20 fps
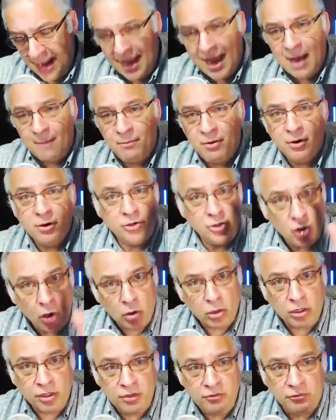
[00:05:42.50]
app,
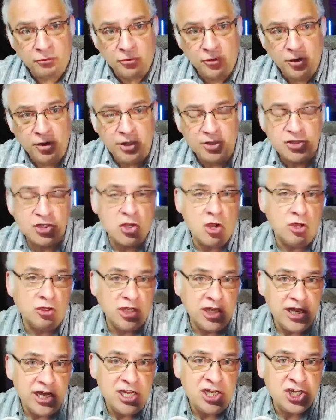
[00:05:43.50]
totally free. It's
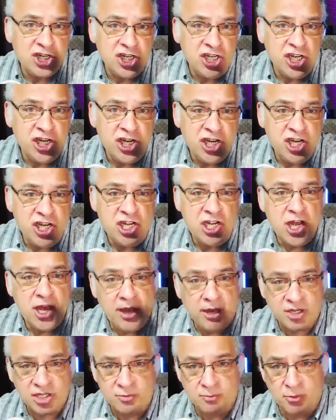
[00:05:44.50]
called HDD
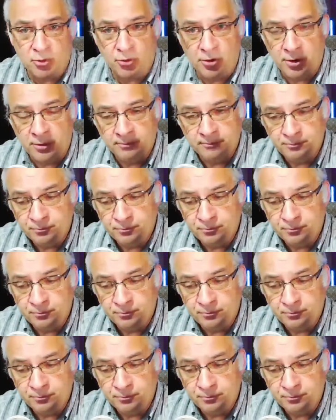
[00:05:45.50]
Expert.